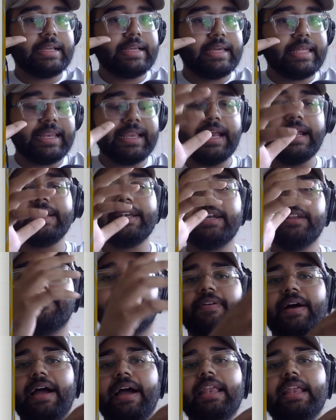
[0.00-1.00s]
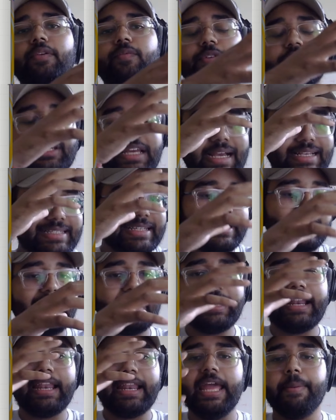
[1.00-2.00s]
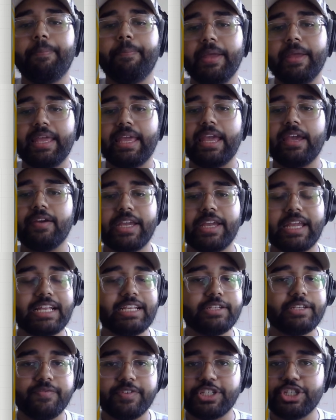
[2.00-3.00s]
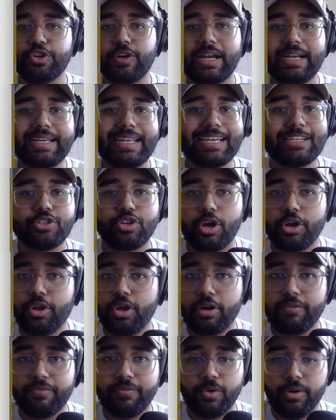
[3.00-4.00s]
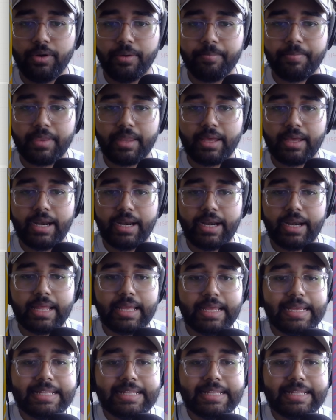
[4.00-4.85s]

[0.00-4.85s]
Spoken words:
created a file which has created an APK which you can test on your phone, right?